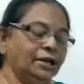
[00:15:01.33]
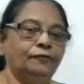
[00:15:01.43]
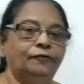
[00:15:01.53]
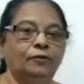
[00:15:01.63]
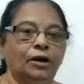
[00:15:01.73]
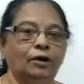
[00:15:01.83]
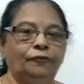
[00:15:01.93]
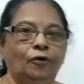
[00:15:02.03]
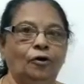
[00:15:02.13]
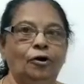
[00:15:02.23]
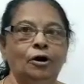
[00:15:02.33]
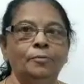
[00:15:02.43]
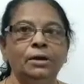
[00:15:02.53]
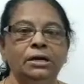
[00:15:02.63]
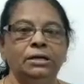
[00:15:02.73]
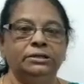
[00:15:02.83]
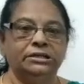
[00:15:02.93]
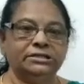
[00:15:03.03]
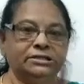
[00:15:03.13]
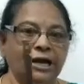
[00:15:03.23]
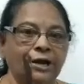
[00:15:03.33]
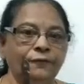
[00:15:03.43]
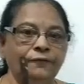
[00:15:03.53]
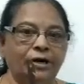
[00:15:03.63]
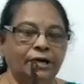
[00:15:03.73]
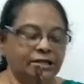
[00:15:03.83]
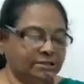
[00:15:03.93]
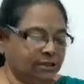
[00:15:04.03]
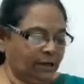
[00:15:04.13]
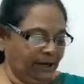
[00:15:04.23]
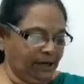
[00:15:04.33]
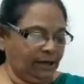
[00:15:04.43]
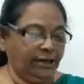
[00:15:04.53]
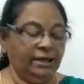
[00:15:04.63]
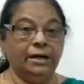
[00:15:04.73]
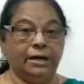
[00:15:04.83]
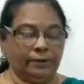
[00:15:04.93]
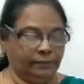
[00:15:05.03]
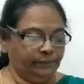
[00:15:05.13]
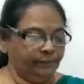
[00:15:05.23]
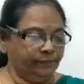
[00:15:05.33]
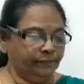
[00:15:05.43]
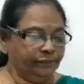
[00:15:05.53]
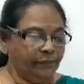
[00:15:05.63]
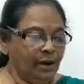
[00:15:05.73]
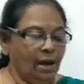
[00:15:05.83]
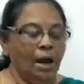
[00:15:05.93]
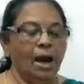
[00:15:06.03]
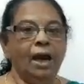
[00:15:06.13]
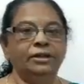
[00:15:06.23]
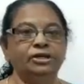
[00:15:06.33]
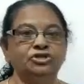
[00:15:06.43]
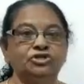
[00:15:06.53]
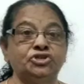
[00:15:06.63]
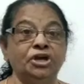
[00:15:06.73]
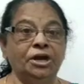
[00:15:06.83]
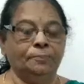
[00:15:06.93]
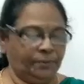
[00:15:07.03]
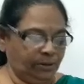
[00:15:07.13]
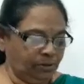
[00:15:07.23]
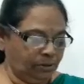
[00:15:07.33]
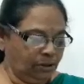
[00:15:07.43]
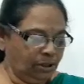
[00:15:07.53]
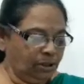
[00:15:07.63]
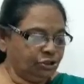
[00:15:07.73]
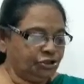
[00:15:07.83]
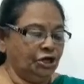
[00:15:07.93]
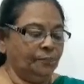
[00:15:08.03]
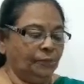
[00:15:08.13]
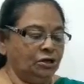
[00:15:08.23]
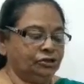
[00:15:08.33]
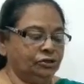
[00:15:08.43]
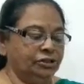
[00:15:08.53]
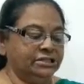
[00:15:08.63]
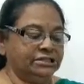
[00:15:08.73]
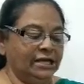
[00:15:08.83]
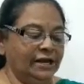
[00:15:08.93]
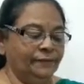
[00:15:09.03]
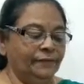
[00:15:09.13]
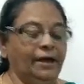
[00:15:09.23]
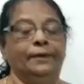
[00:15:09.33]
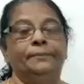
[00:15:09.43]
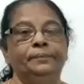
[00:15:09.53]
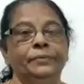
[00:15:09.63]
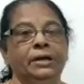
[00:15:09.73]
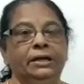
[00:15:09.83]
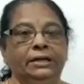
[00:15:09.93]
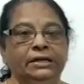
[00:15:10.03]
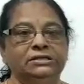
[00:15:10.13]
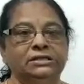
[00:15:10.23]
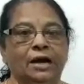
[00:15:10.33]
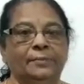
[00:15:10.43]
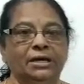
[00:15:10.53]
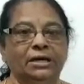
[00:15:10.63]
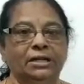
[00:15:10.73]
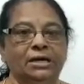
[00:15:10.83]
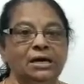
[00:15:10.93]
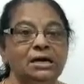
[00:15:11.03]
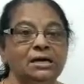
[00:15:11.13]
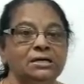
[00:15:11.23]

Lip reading: in plural form, the same word is coming, deer. And the sheep also the same way. It is coming in the